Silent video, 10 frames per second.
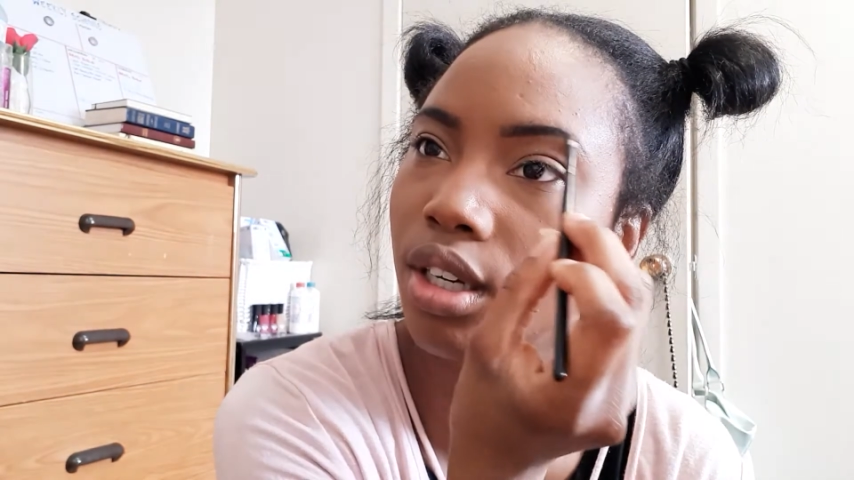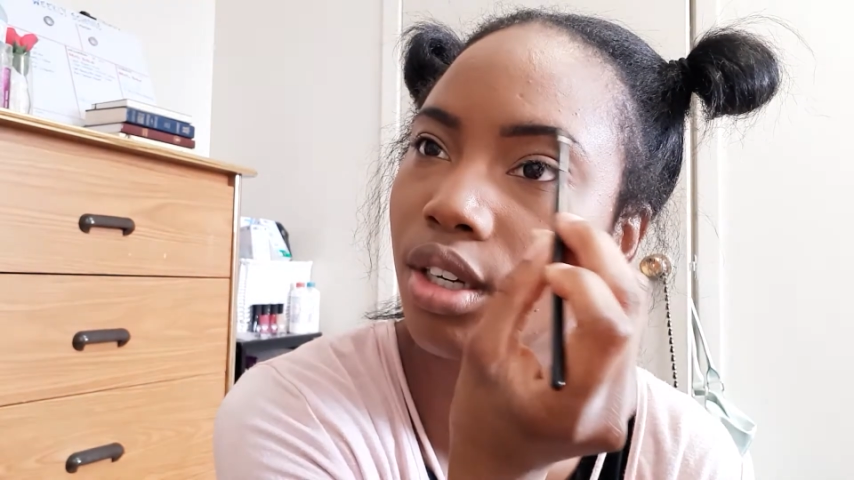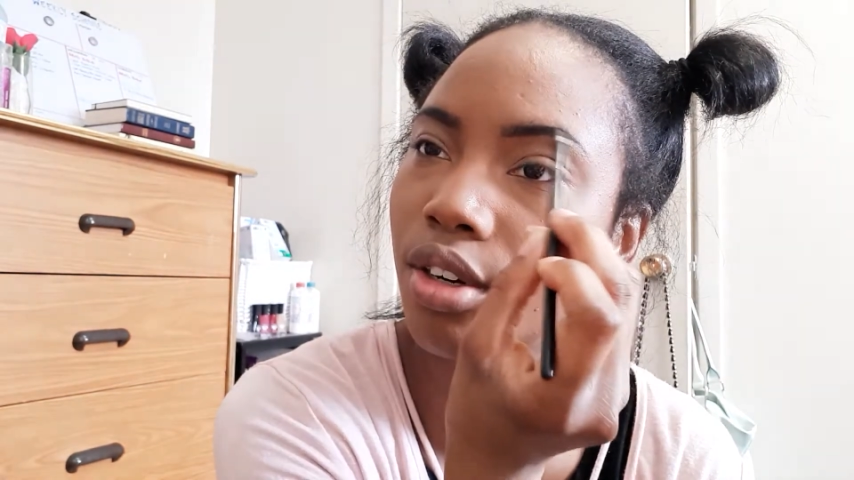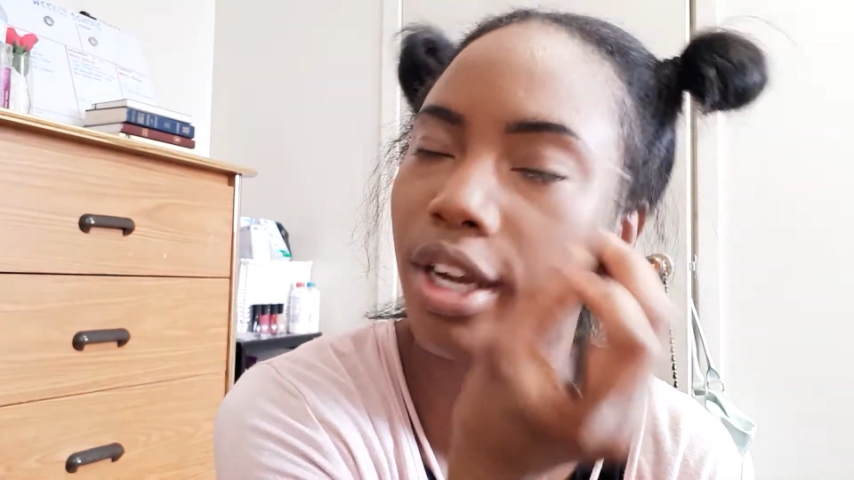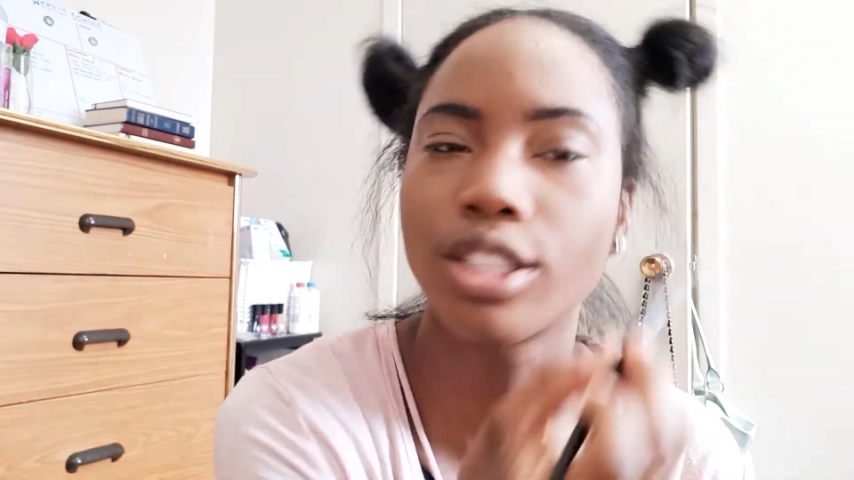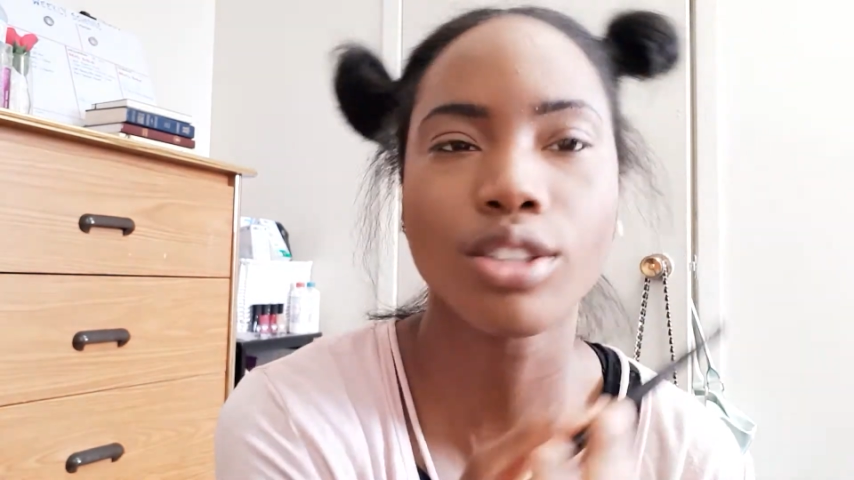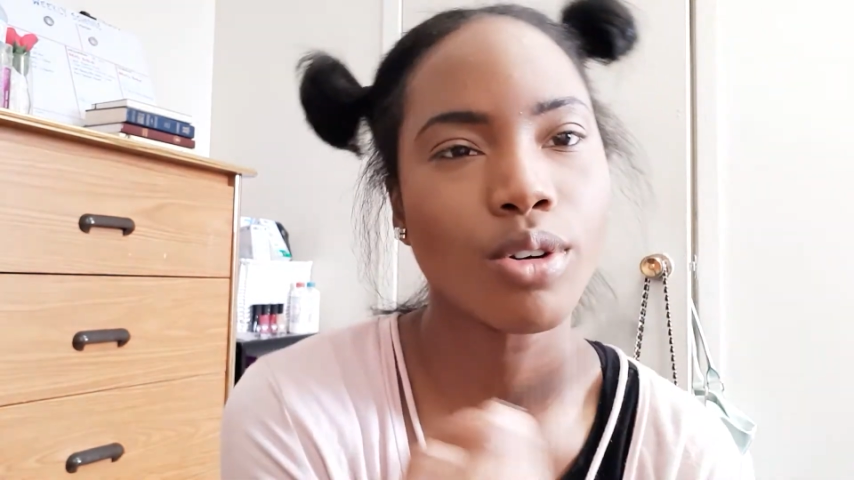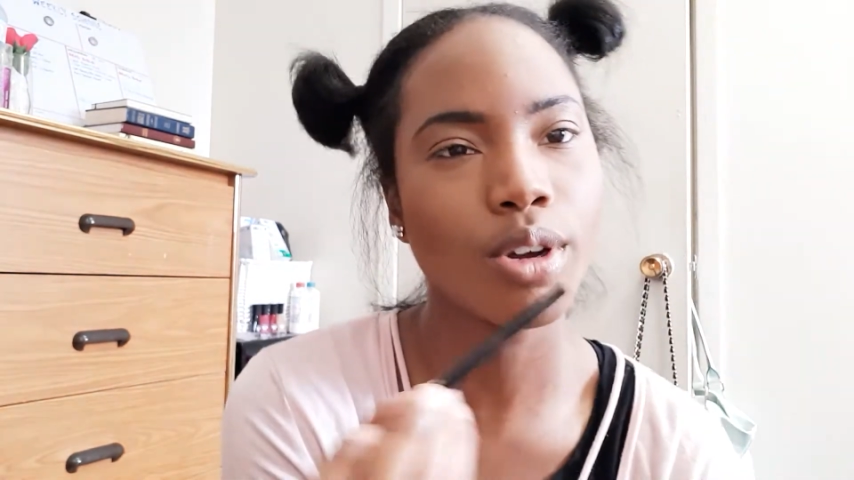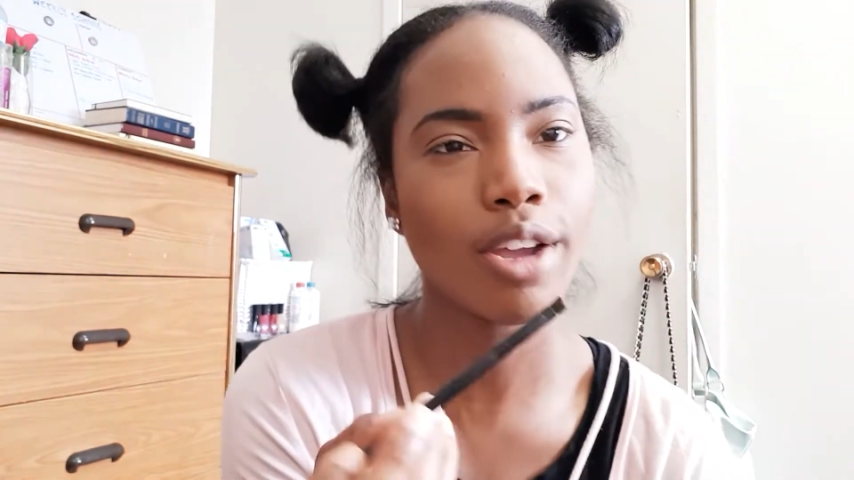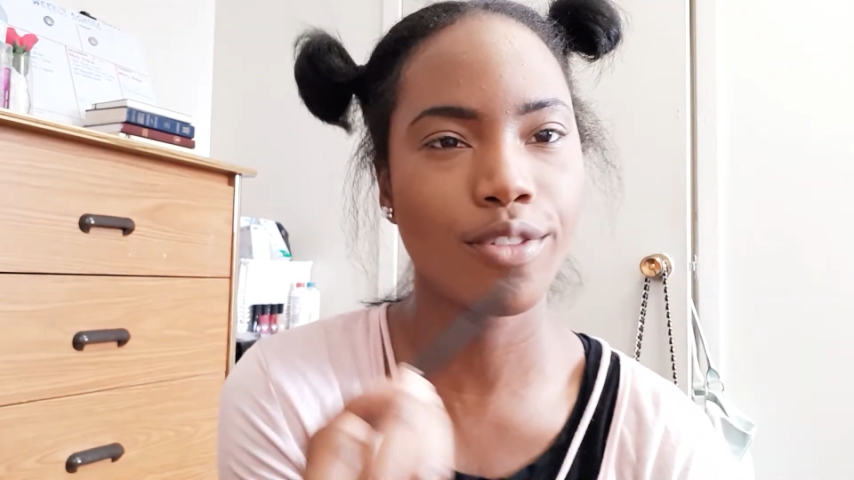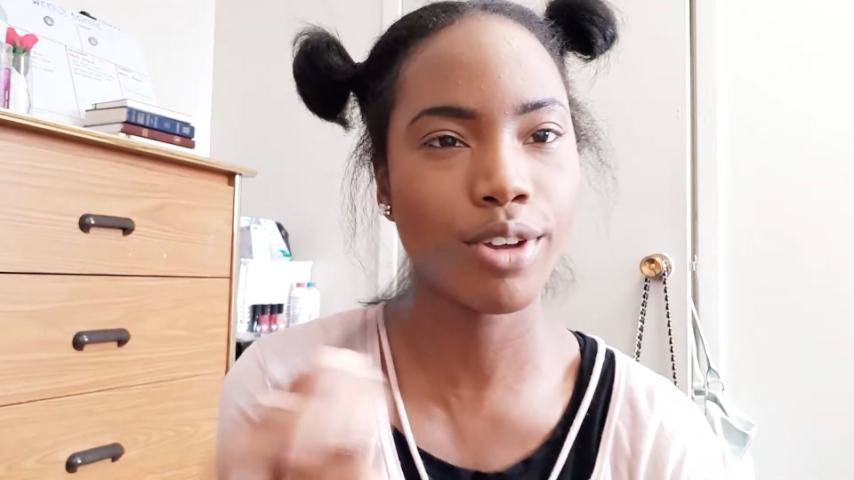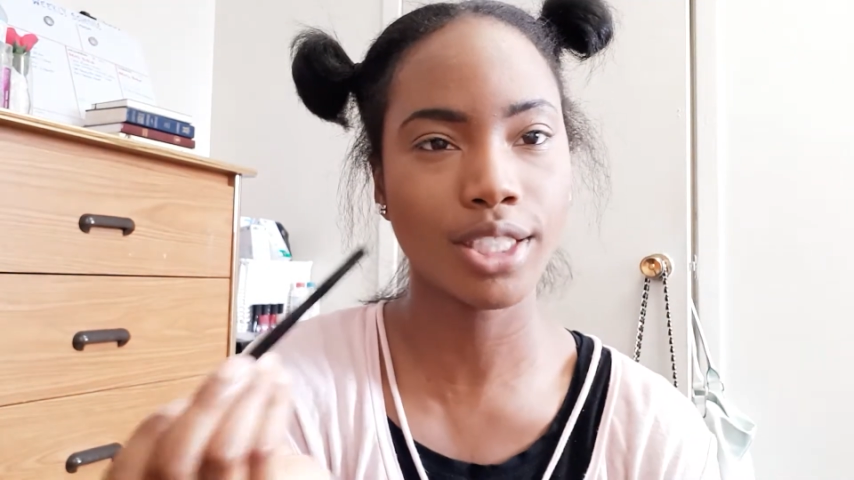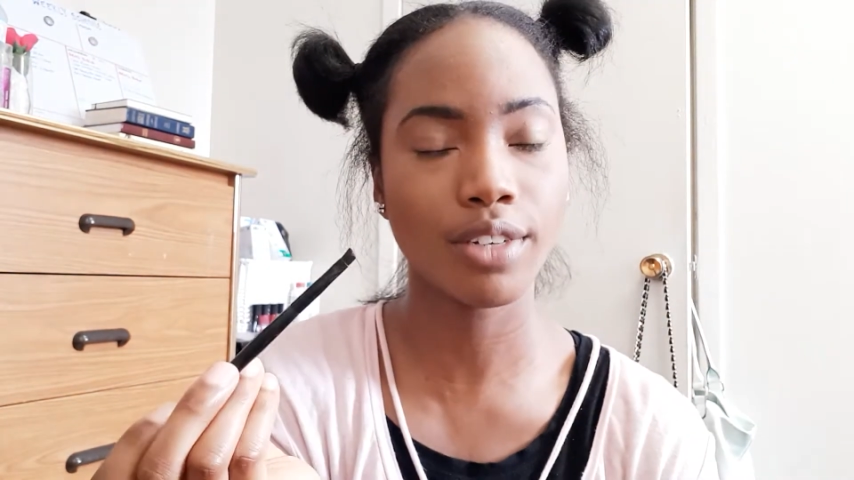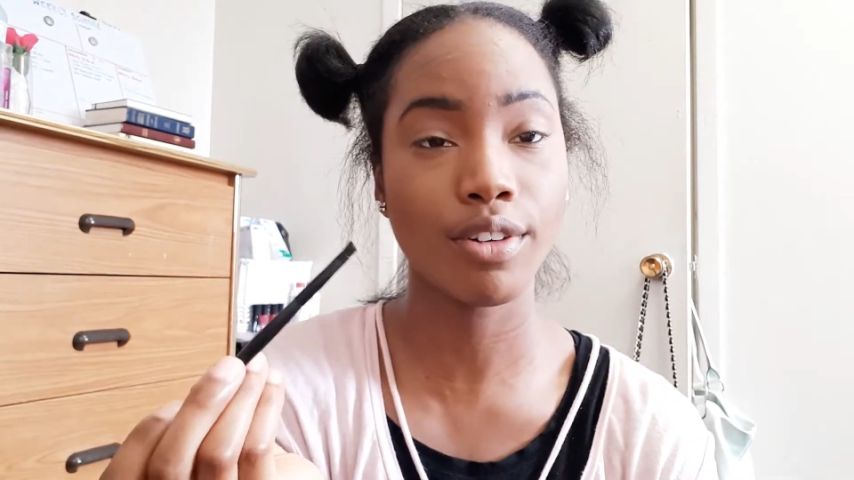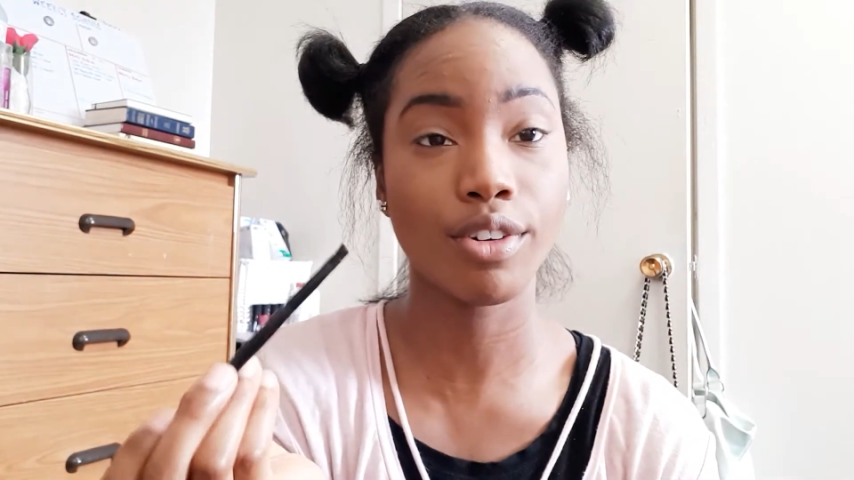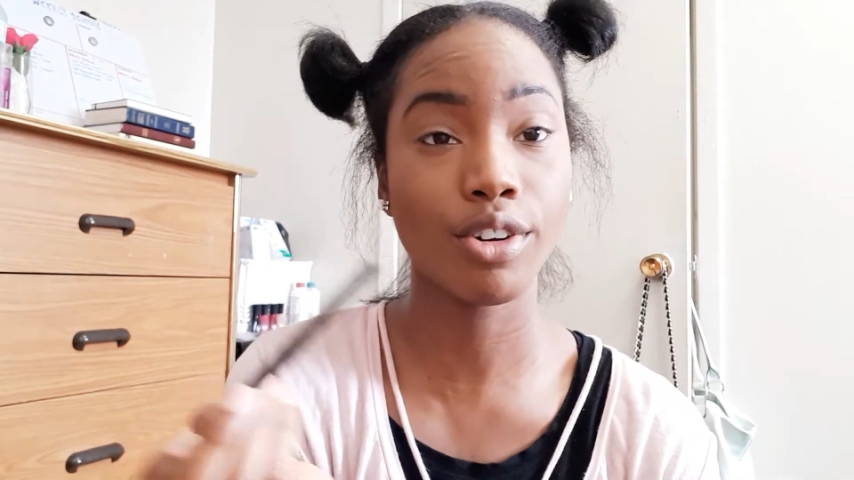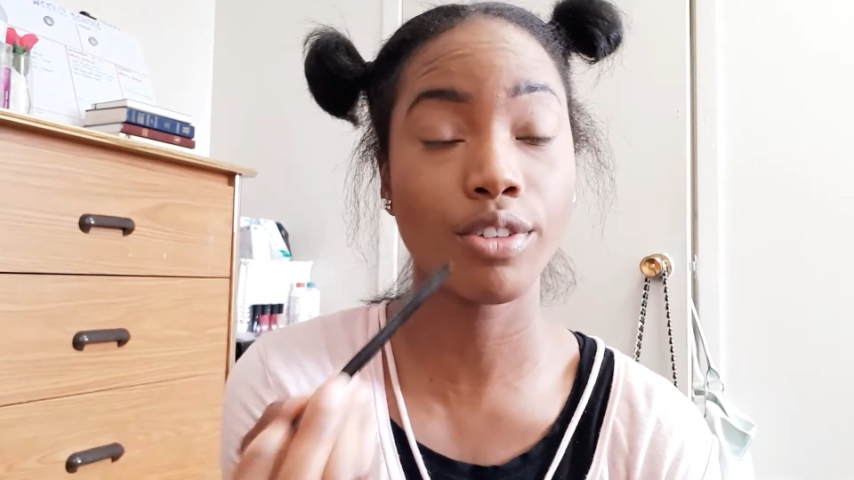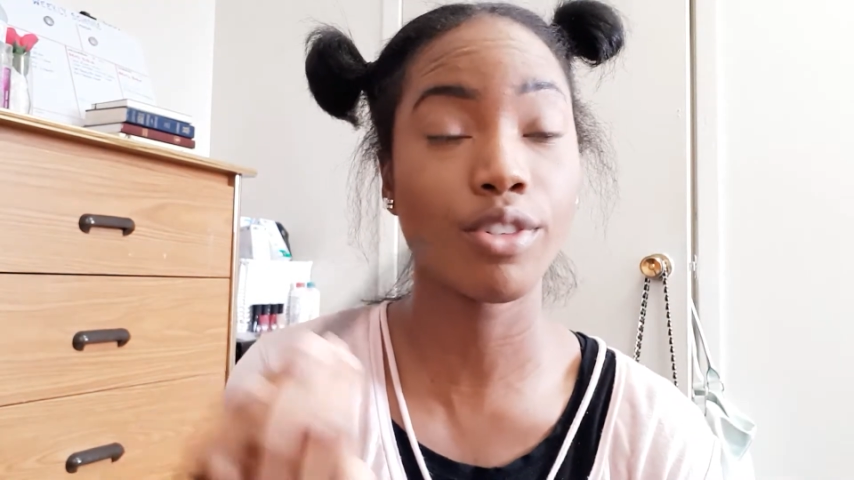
okay, so if you guys have ever heard of